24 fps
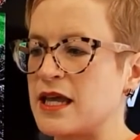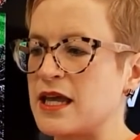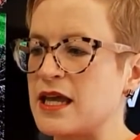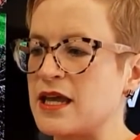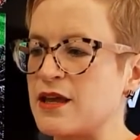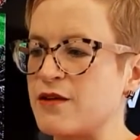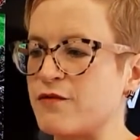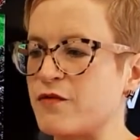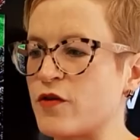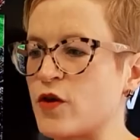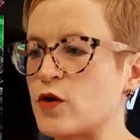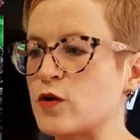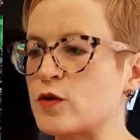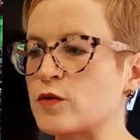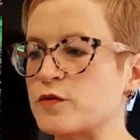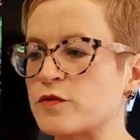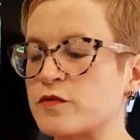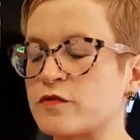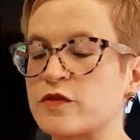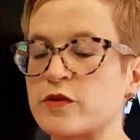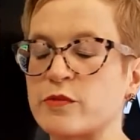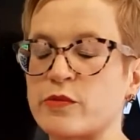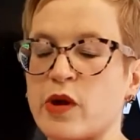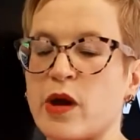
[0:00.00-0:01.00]
evolved
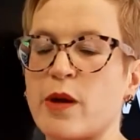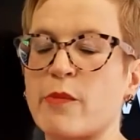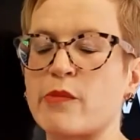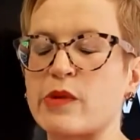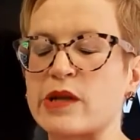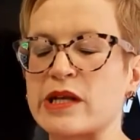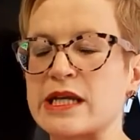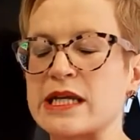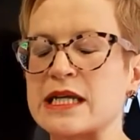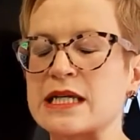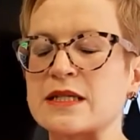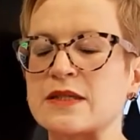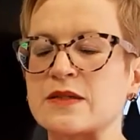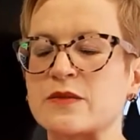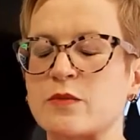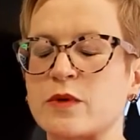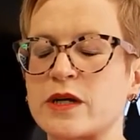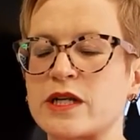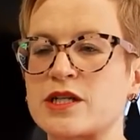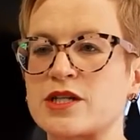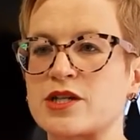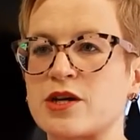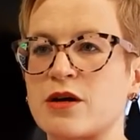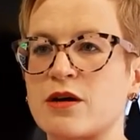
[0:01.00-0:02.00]
from companies
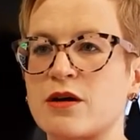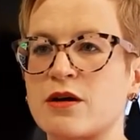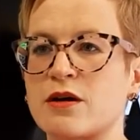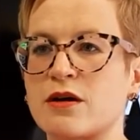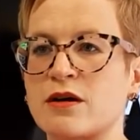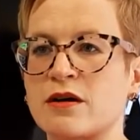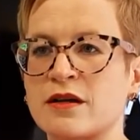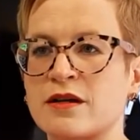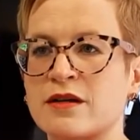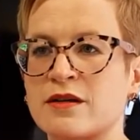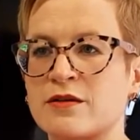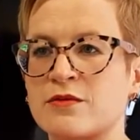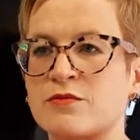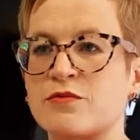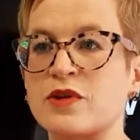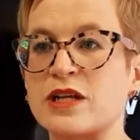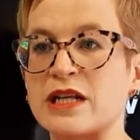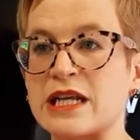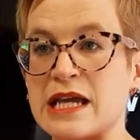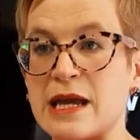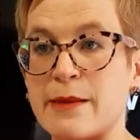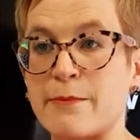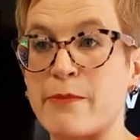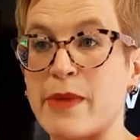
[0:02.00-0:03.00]
which are
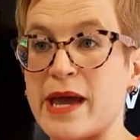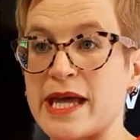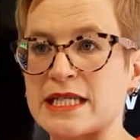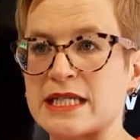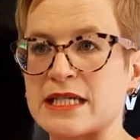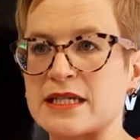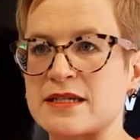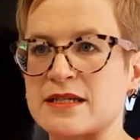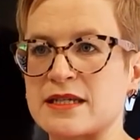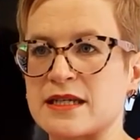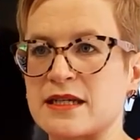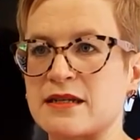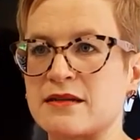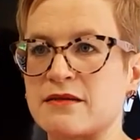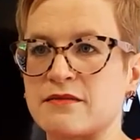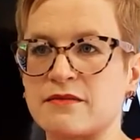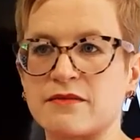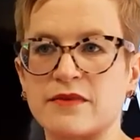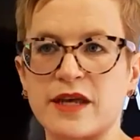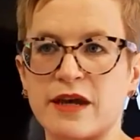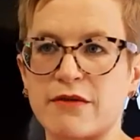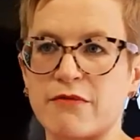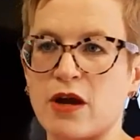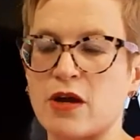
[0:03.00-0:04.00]
really embedded in
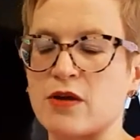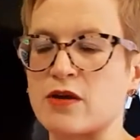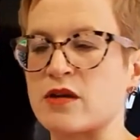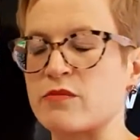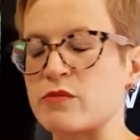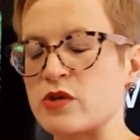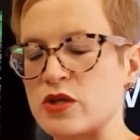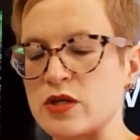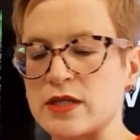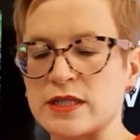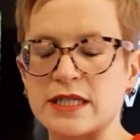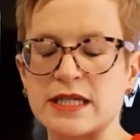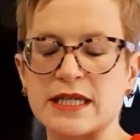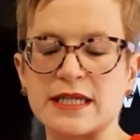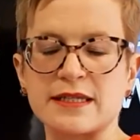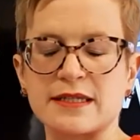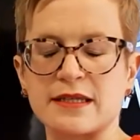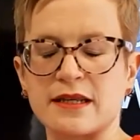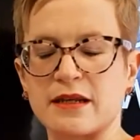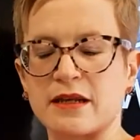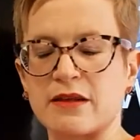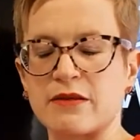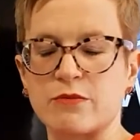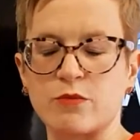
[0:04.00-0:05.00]
their own communities
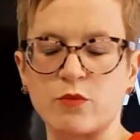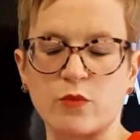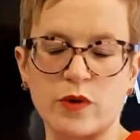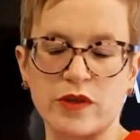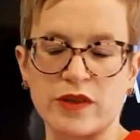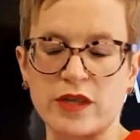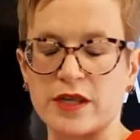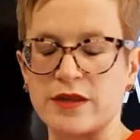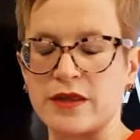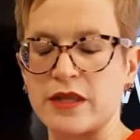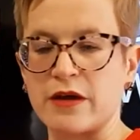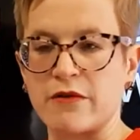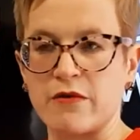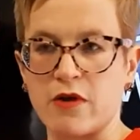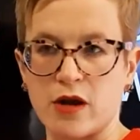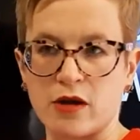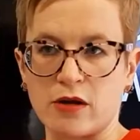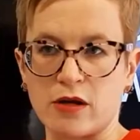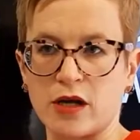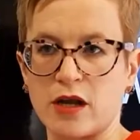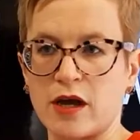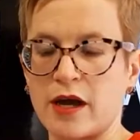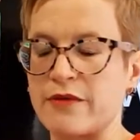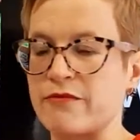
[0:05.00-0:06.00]
and within their own
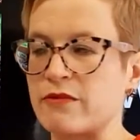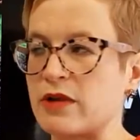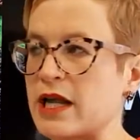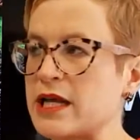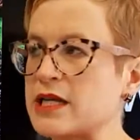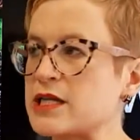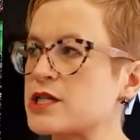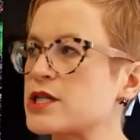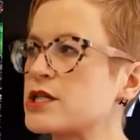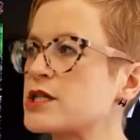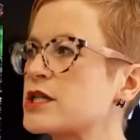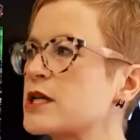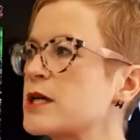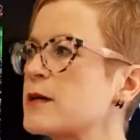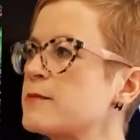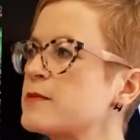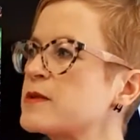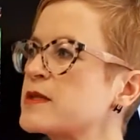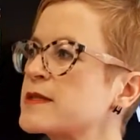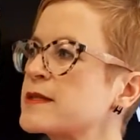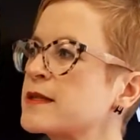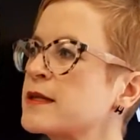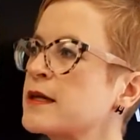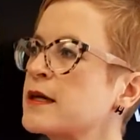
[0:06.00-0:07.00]
client
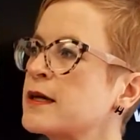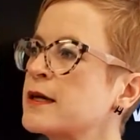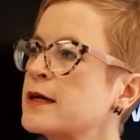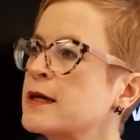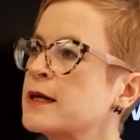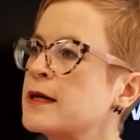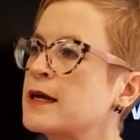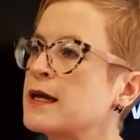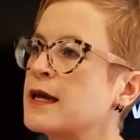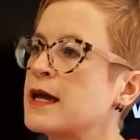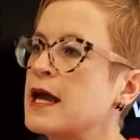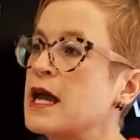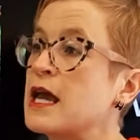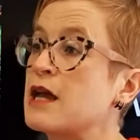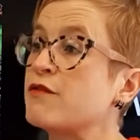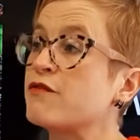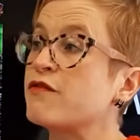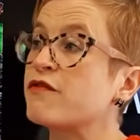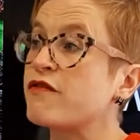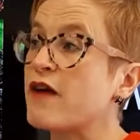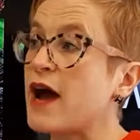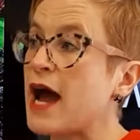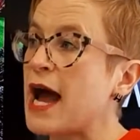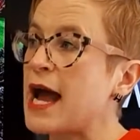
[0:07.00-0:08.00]
relationships. In
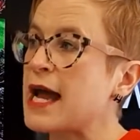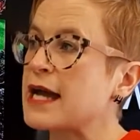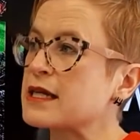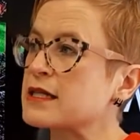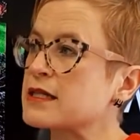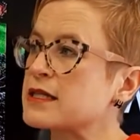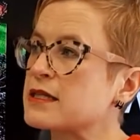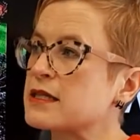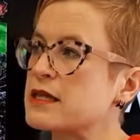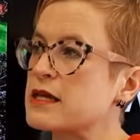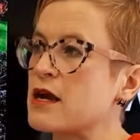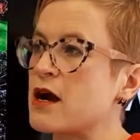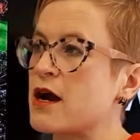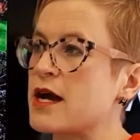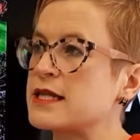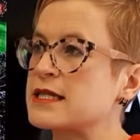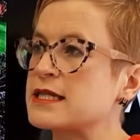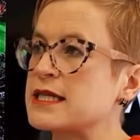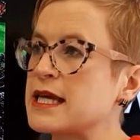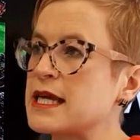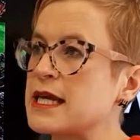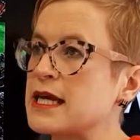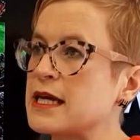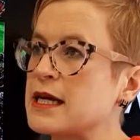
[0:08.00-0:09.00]
fact, the
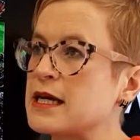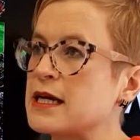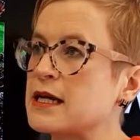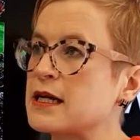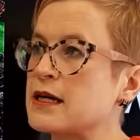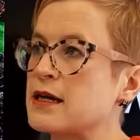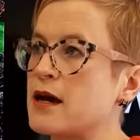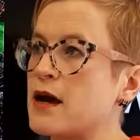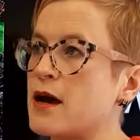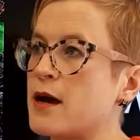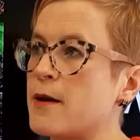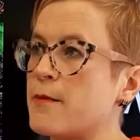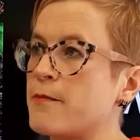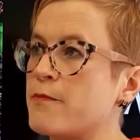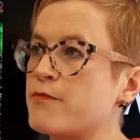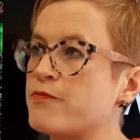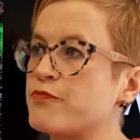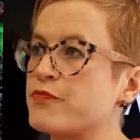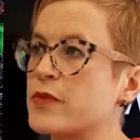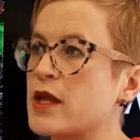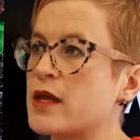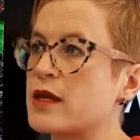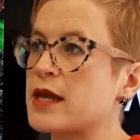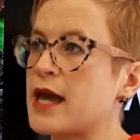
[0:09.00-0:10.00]
idea
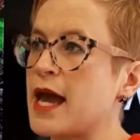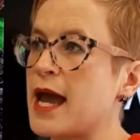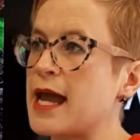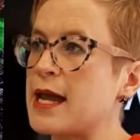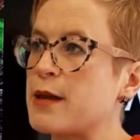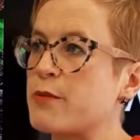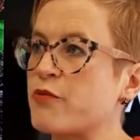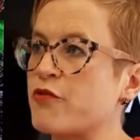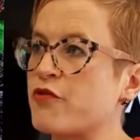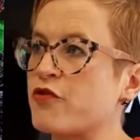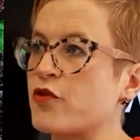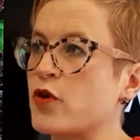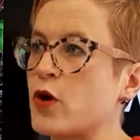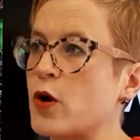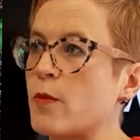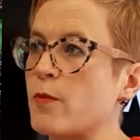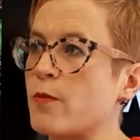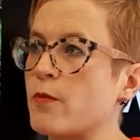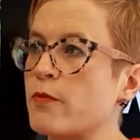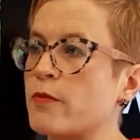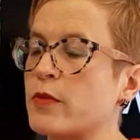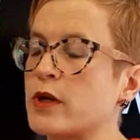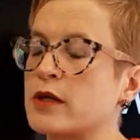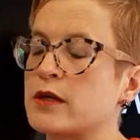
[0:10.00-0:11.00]
came
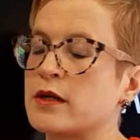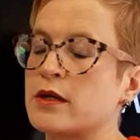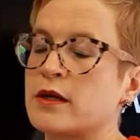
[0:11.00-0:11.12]
from